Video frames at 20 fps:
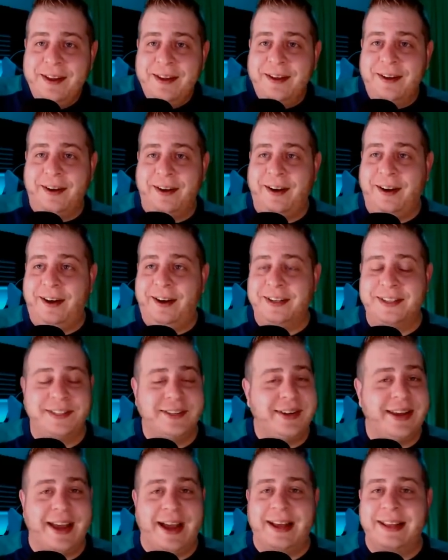
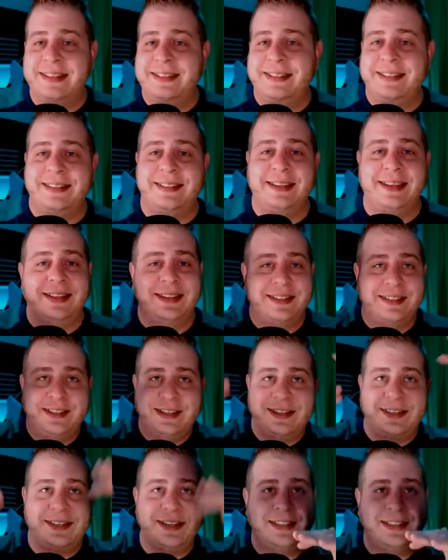So yeah,
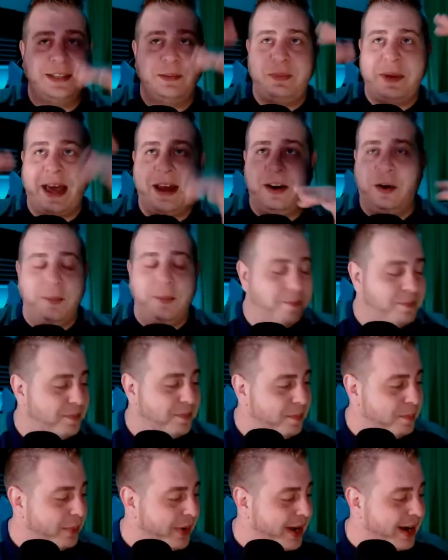it's a battle,
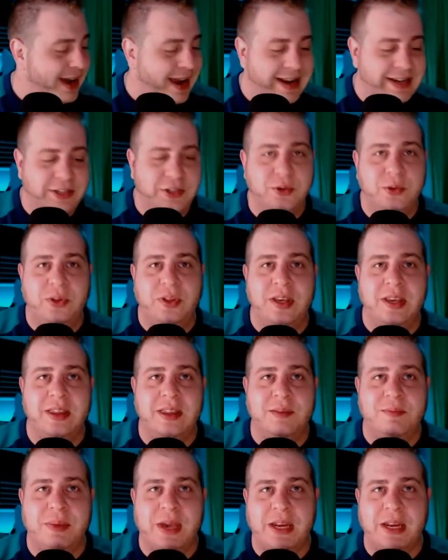but I do
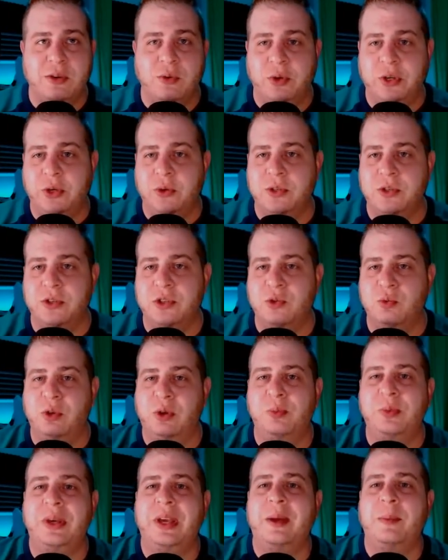think that manual users
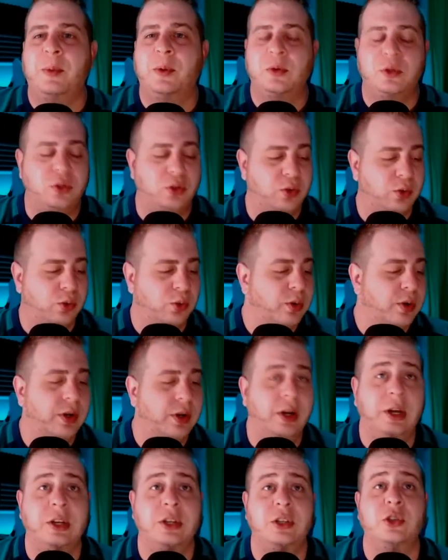will be able to
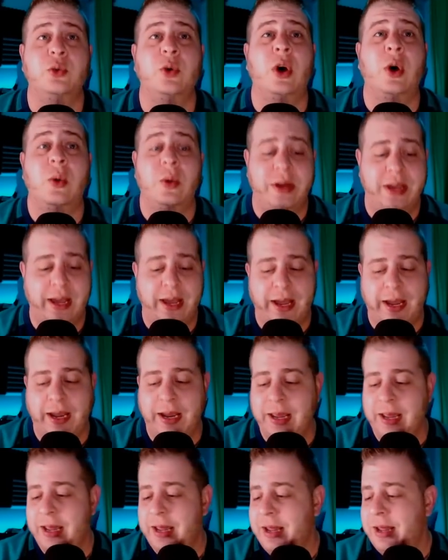do
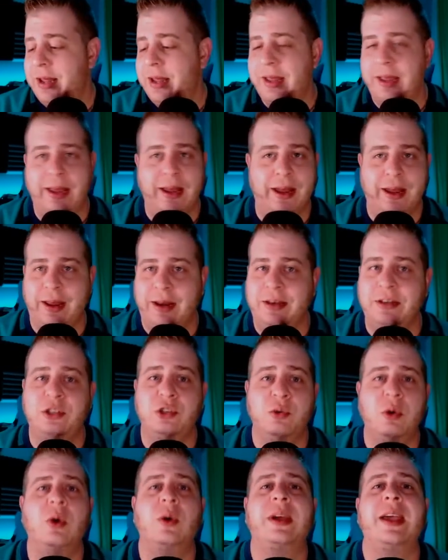okay, and
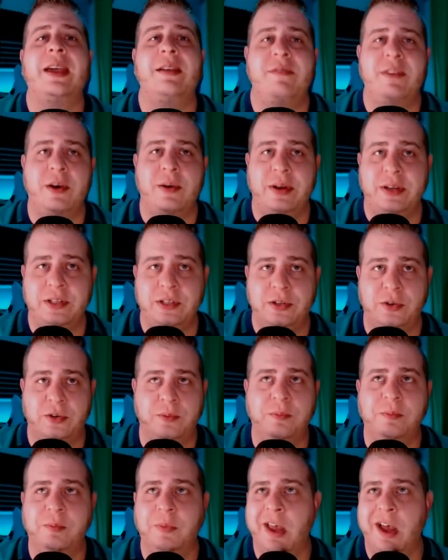do okay very
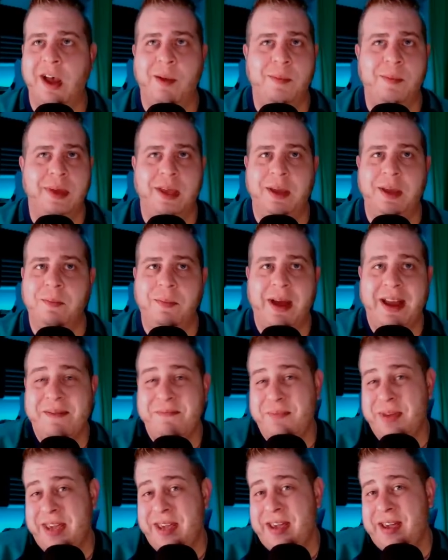soon. It
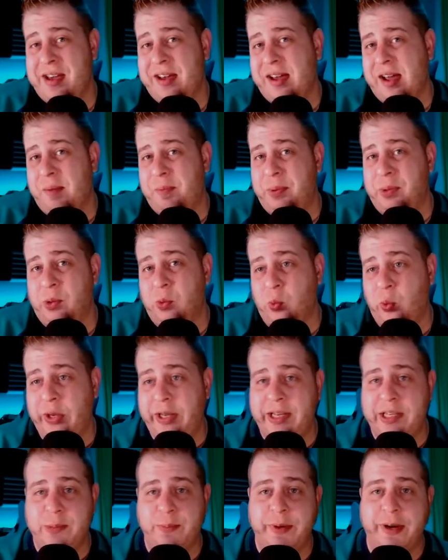might be a couple of
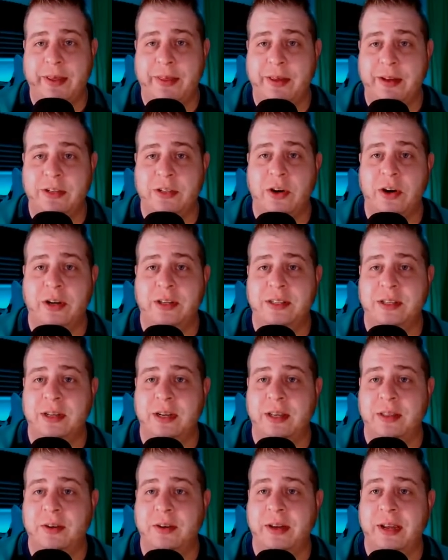weeks, but I think Target's going
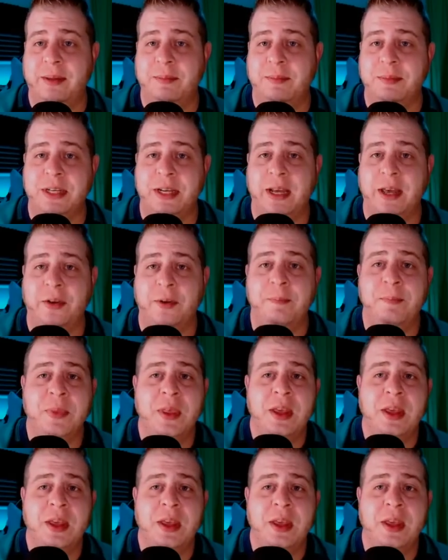to get their game together.